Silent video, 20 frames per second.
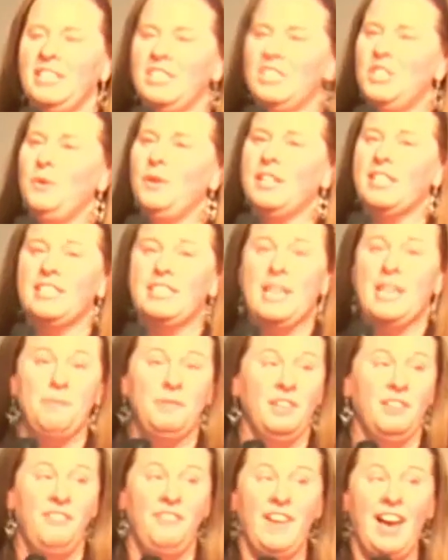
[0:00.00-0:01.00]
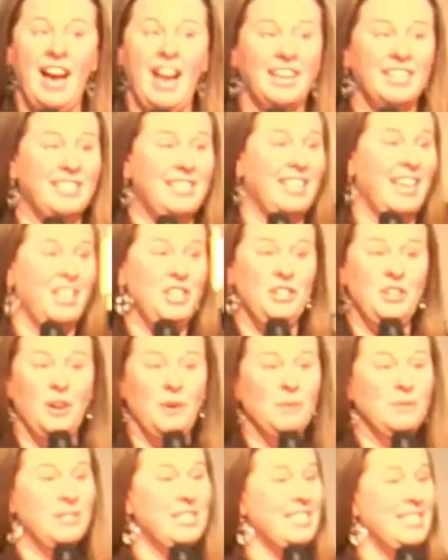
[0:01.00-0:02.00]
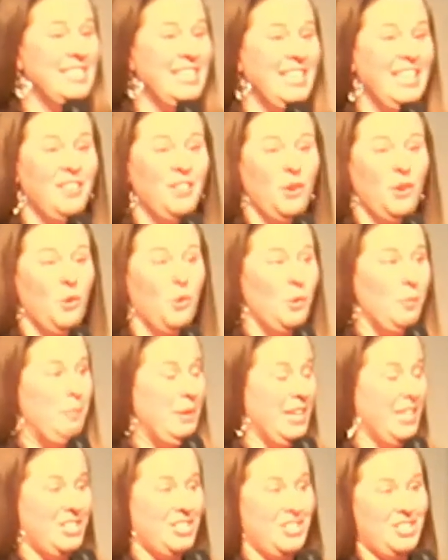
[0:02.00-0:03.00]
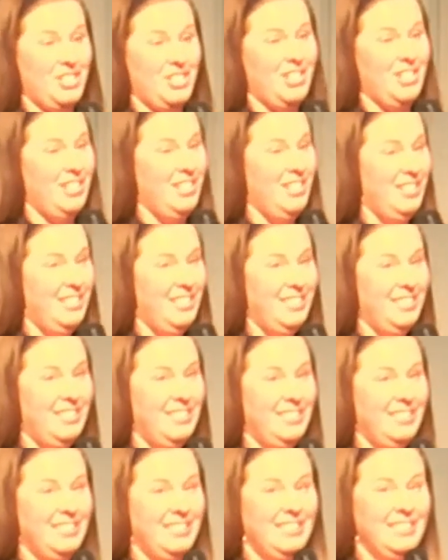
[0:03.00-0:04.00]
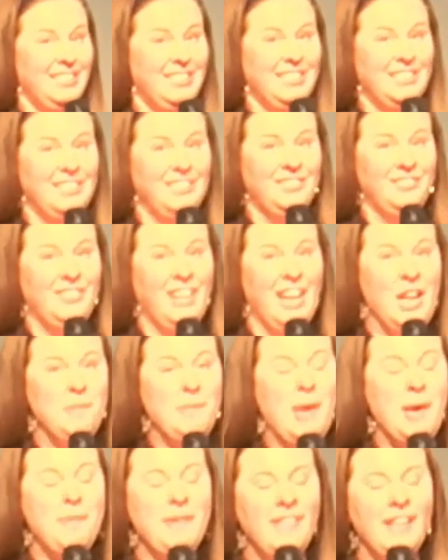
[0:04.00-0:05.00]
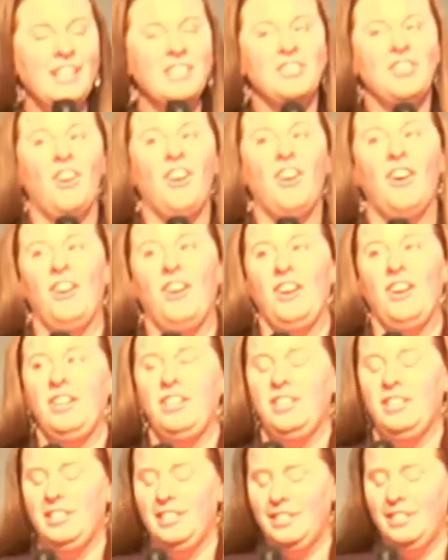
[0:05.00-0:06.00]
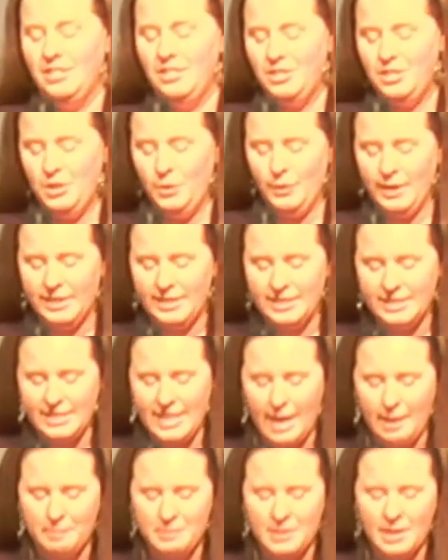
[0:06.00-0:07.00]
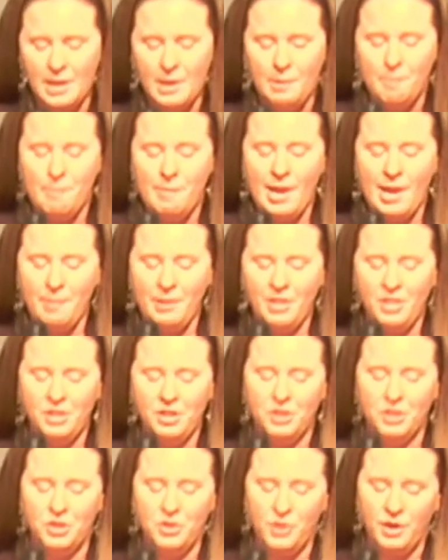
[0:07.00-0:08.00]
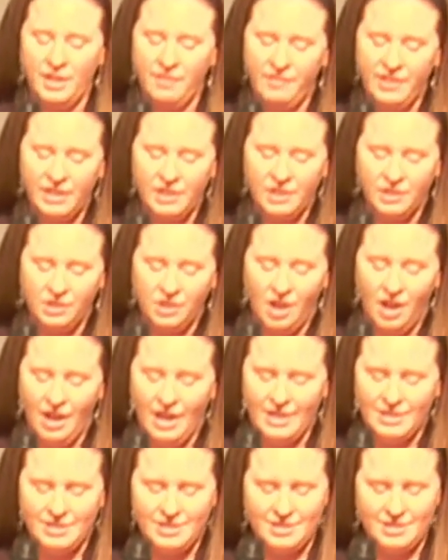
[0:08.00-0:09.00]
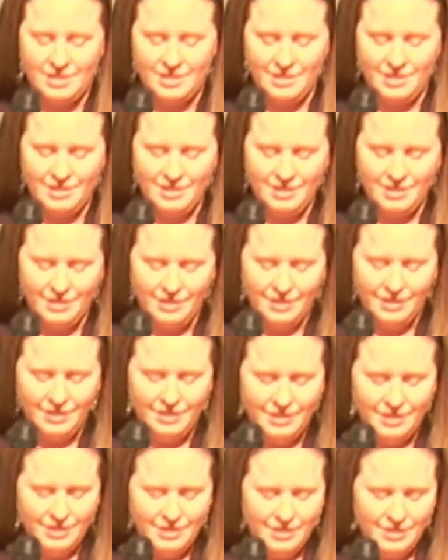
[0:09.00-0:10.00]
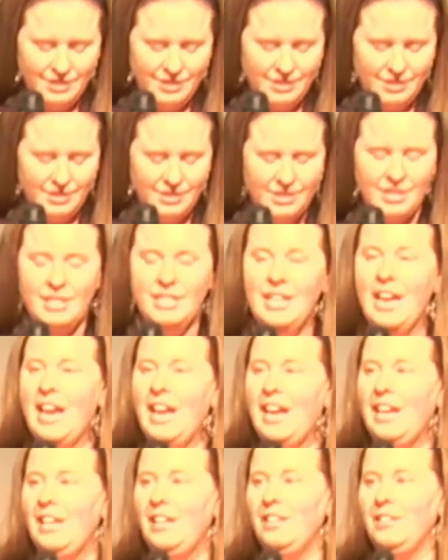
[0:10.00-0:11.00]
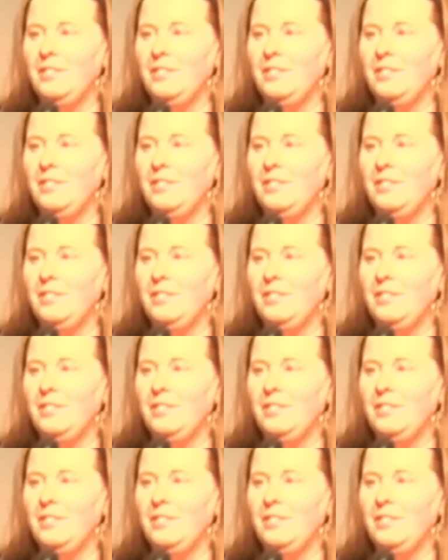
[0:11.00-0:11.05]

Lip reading: to accept the fact that you don't see the whole picture, right? Maybe that's hard to accept. Maybe you're grieving a loss today,